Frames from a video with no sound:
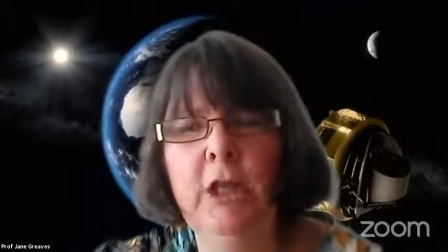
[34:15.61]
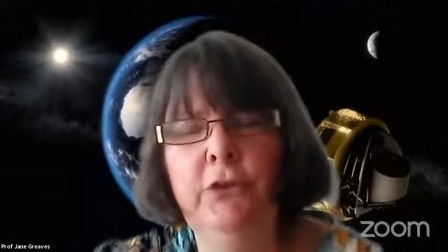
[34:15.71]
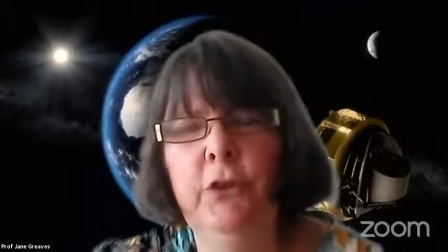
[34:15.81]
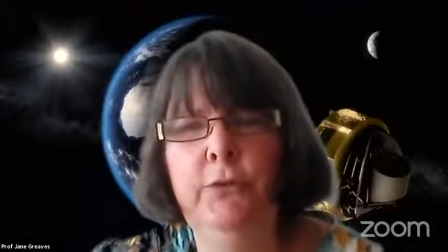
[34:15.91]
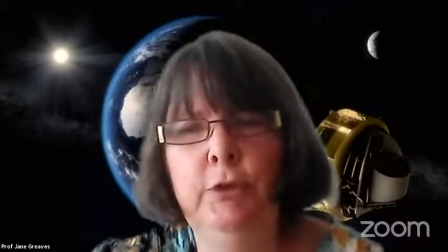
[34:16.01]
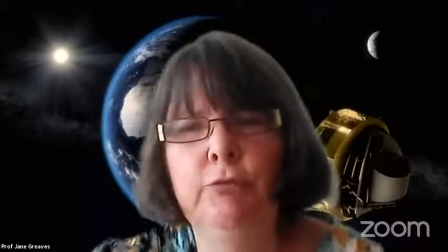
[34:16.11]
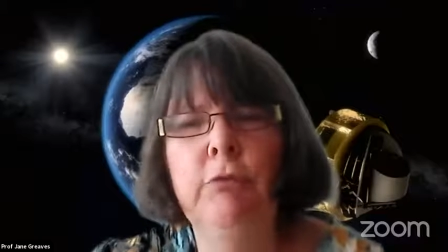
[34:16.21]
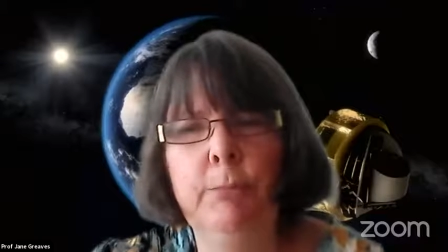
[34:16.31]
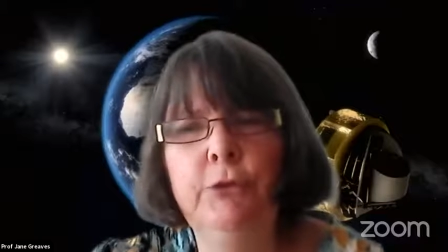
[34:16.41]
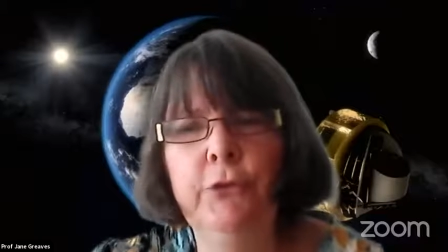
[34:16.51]
So if you
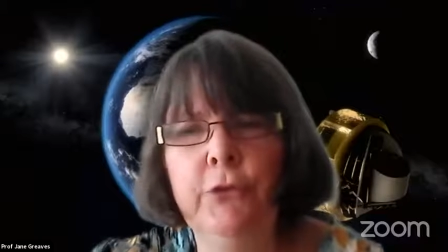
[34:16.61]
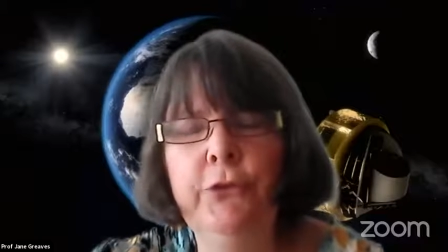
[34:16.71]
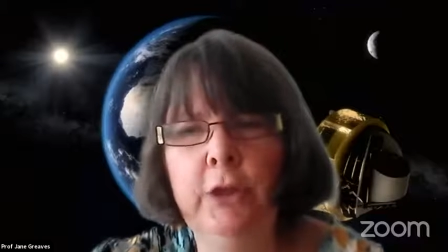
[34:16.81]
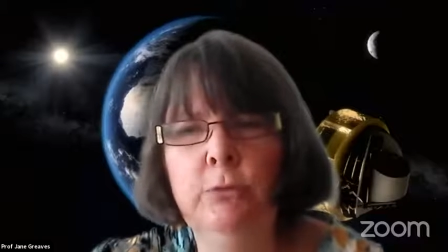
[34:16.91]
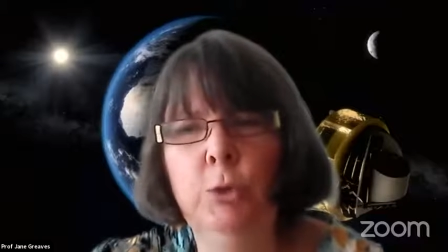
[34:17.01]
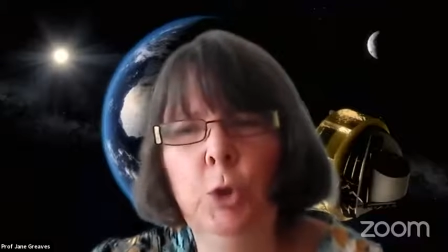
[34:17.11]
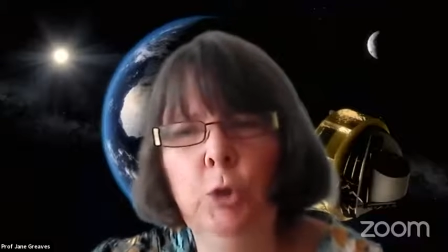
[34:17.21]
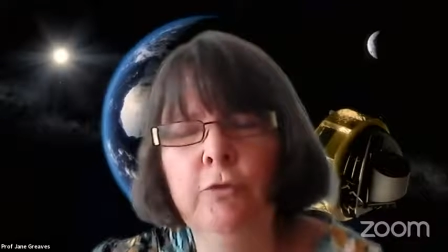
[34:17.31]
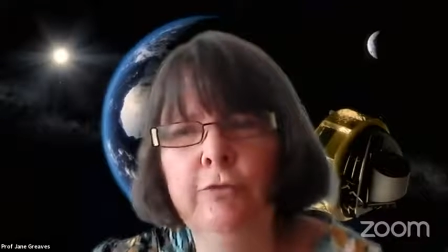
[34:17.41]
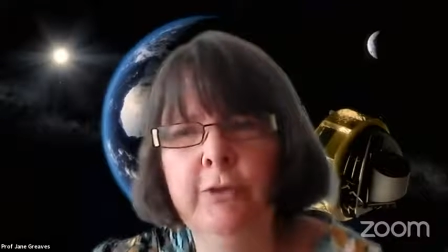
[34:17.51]
ruptured the cell
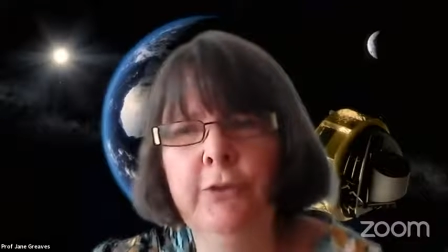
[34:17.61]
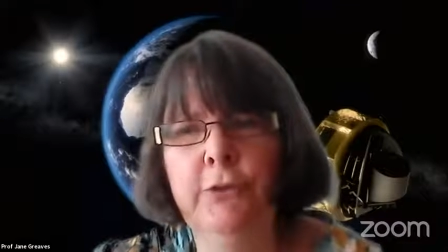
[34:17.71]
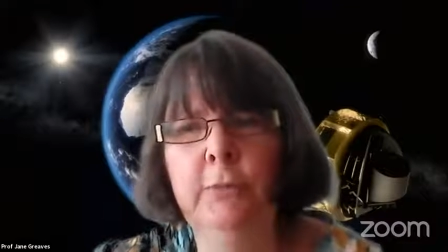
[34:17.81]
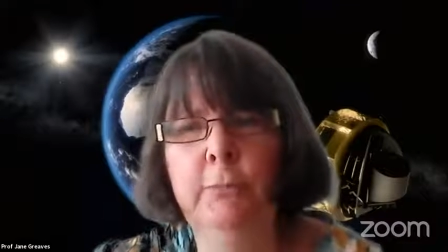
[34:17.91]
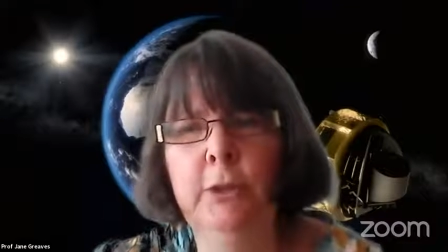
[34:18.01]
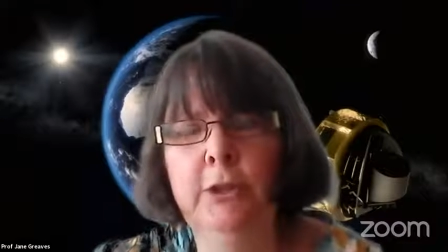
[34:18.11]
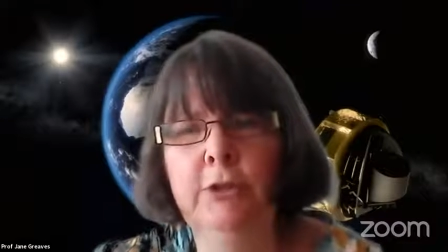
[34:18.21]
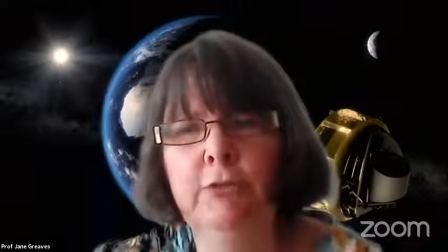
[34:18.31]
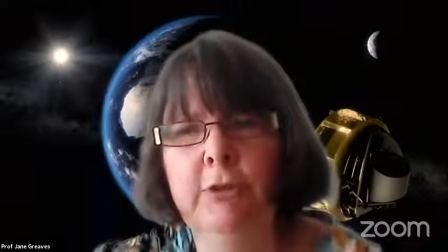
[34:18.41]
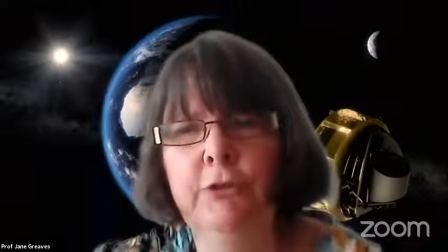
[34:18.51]
wall, for example,
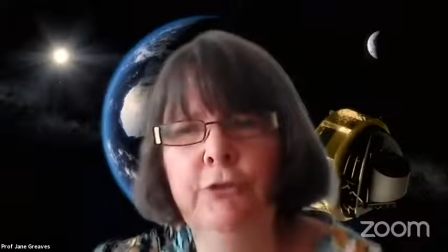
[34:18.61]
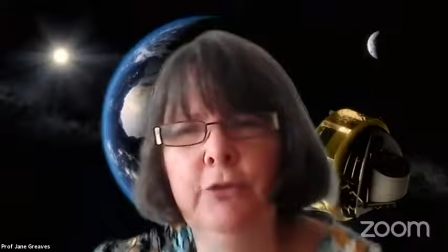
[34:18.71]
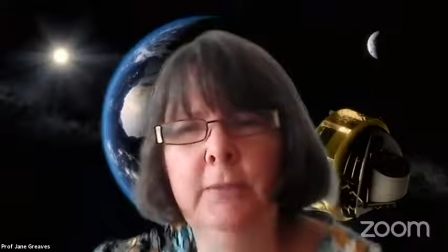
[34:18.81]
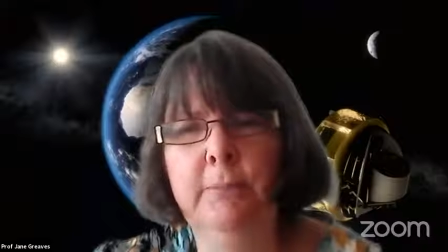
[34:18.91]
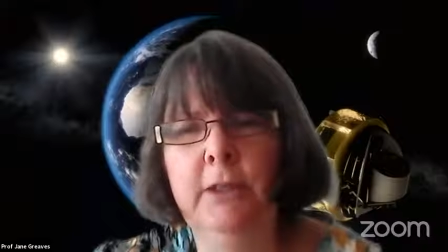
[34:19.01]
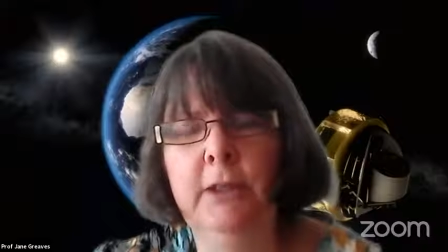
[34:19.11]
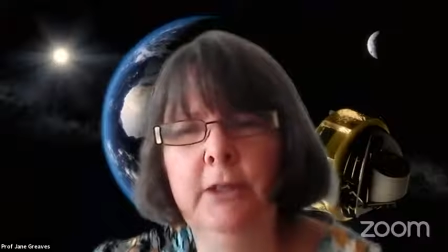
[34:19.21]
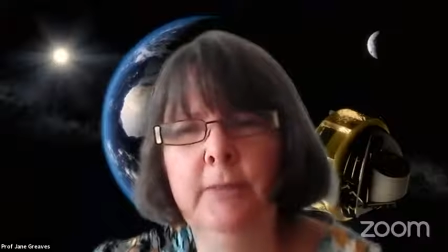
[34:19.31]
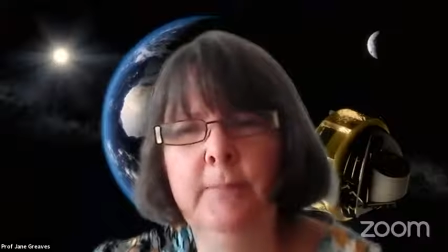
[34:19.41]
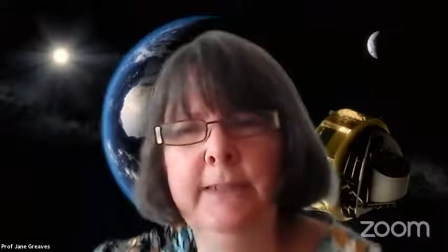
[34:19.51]
under extreme
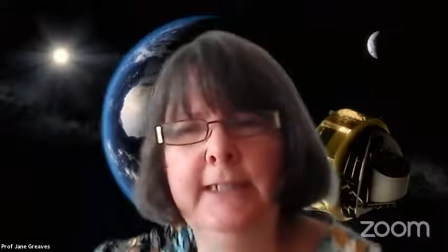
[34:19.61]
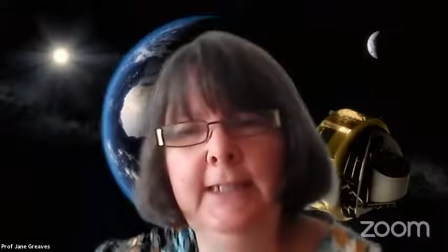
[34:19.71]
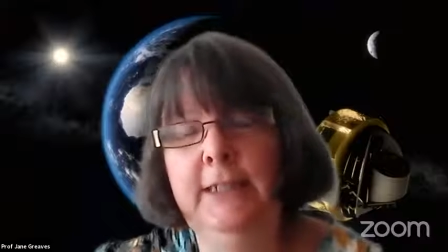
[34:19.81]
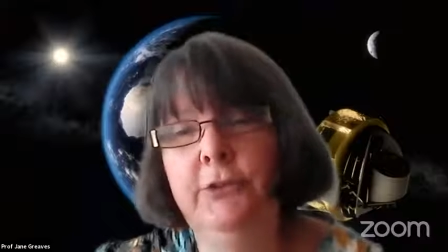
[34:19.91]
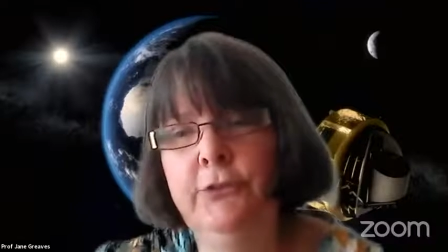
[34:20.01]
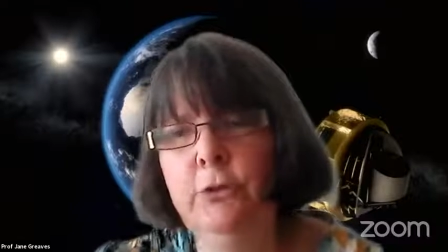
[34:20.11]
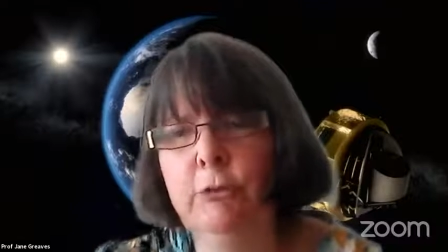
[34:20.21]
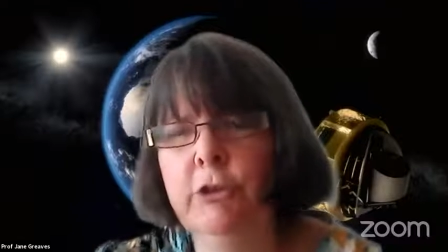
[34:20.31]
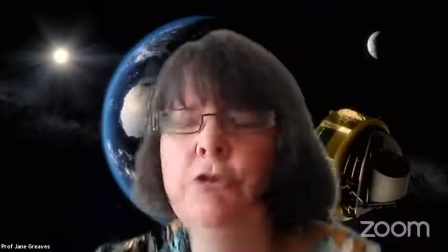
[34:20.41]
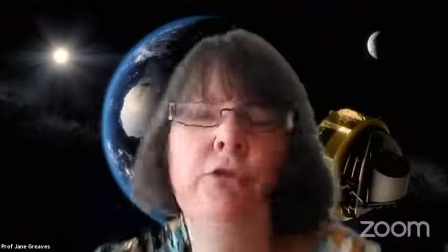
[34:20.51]
heat
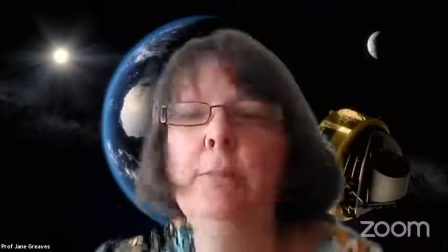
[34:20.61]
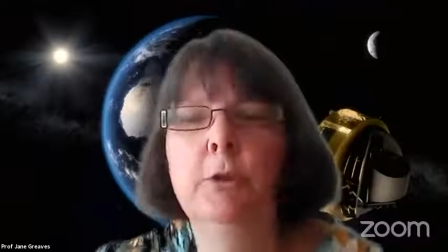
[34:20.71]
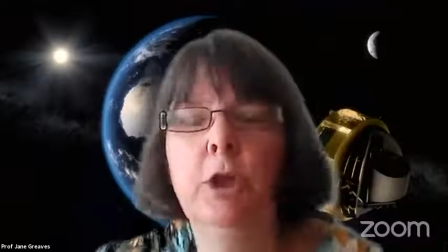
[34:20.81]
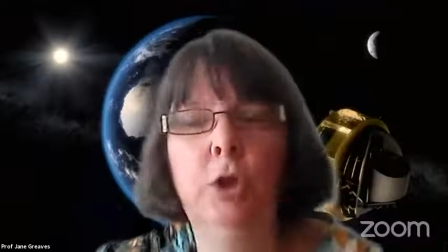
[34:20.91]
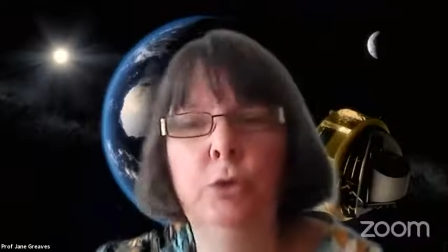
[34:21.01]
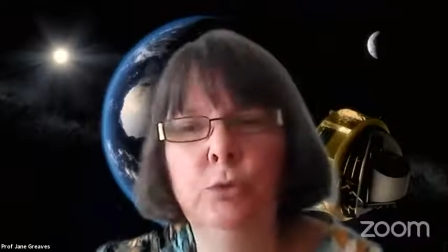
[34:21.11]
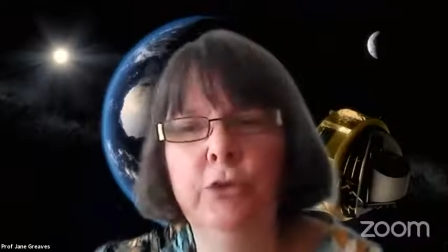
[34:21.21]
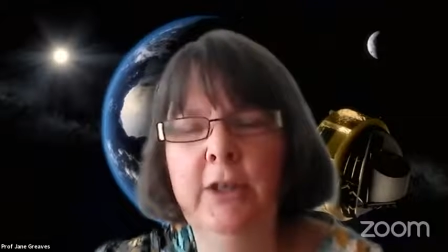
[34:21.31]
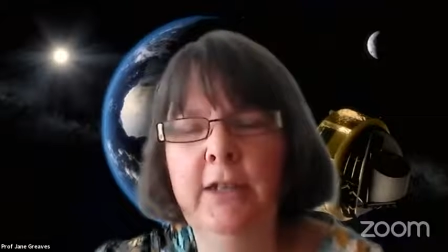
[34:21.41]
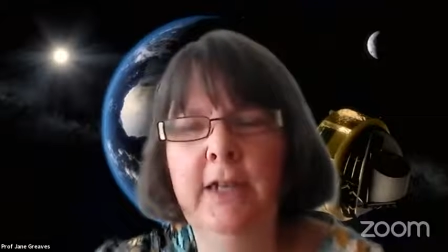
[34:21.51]
or extreme cold,